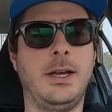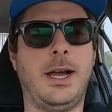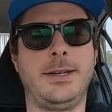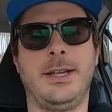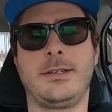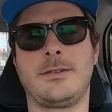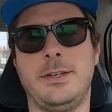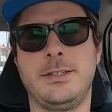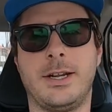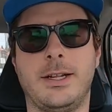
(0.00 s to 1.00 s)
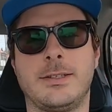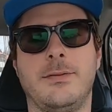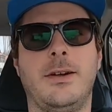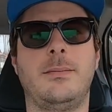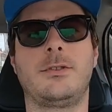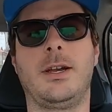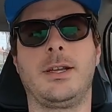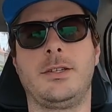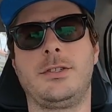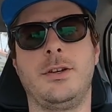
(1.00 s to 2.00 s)
I take screenshots of them so
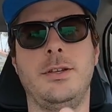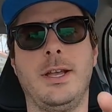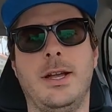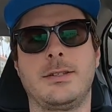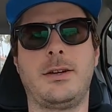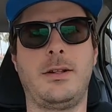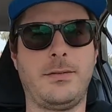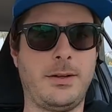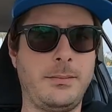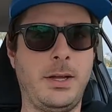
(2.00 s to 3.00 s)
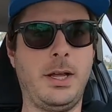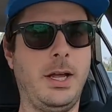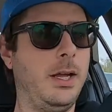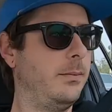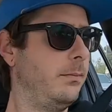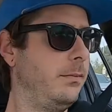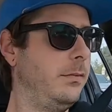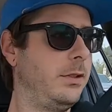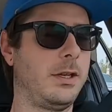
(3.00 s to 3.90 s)
I can show you guys all of them,